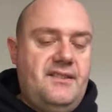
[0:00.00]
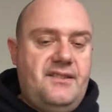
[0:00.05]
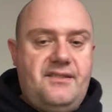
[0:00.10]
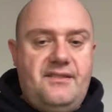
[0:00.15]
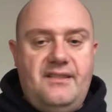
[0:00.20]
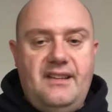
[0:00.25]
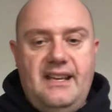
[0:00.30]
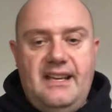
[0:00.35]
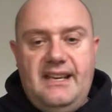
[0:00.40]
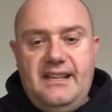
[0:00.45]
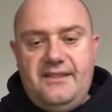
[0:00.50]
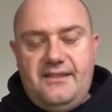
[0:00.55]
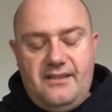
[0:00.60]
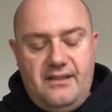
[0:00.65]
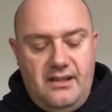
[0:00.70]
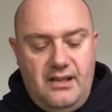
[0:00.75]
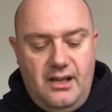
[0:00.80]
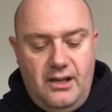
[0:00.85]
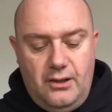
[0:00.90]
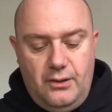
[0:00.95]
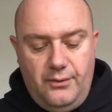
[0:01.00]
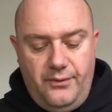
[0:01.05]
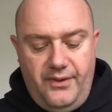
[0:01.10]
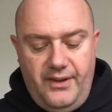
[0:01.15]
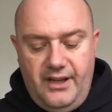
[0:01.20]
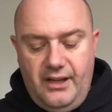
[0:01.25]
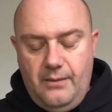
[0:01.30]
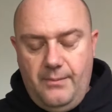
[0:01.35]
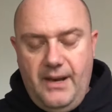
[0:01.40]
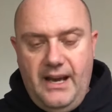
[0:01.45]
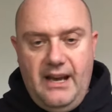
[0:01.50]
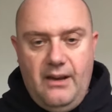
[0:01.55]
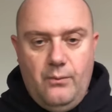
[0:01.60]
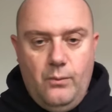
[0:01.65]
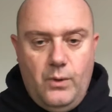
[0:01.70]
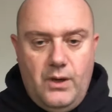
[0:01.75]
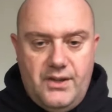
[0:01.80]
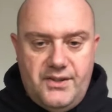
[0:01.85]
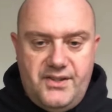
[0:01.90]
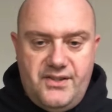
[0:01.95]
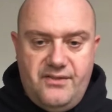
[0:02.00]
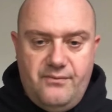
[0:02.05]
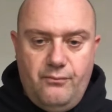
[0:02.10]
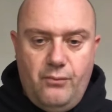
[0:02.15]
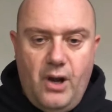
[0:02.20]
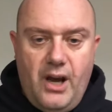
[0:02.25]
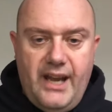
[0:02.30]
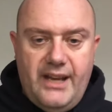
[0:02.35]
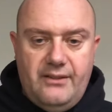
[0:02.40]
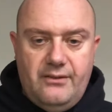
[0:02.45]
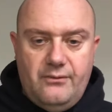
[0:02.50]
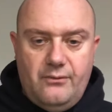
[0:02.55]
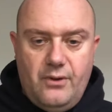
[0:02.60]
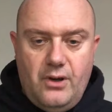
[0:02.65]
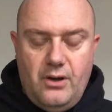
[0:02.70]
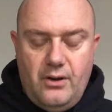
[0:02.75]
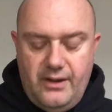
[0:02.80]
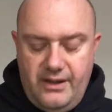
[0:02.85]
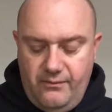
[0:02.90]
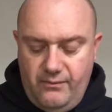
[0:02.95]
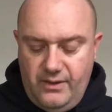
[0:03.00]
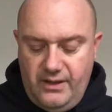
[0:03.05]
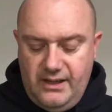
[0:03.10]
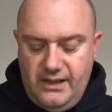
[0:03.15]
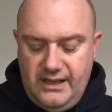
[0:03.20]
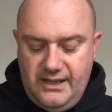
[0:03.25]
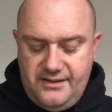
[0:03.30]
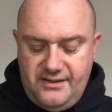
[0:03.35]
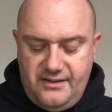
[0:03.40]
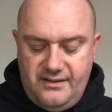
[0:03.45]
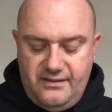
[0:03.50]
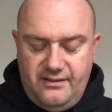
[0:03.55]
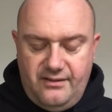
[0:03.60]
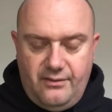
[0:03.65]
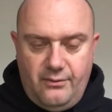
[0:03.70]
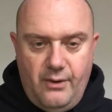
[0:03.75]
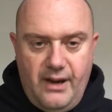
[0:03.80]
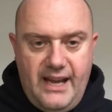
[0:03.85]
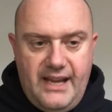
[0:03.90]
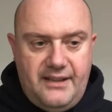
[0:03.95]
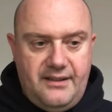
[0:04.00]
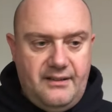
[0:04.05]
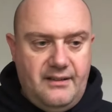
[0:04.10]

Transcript: there's a whole thing about what's right and wrong in regards to thread,